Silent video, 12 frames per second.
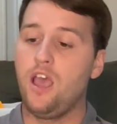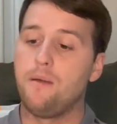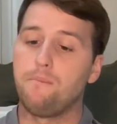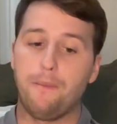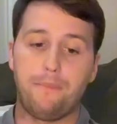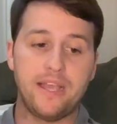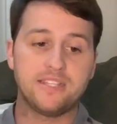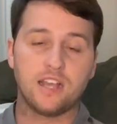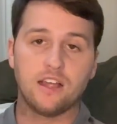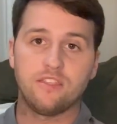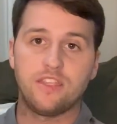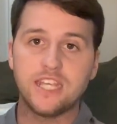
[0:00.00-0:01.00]
But
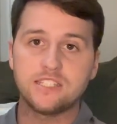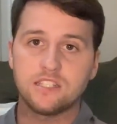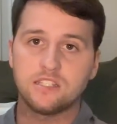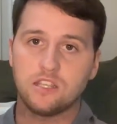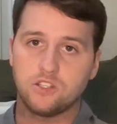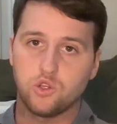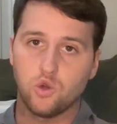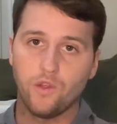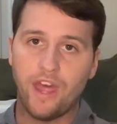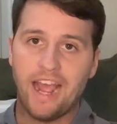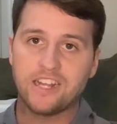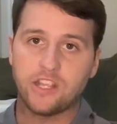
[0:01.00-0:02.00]
basically, this is a tool
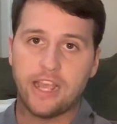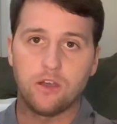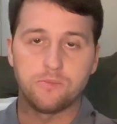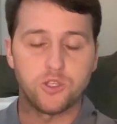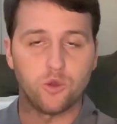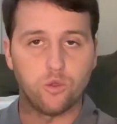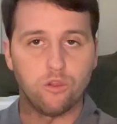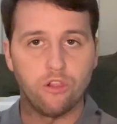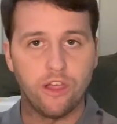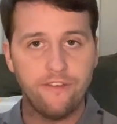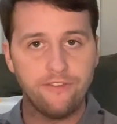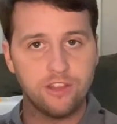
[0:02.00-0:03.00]
that actually helps you
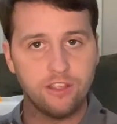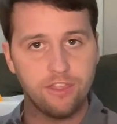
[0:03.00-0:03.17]
lift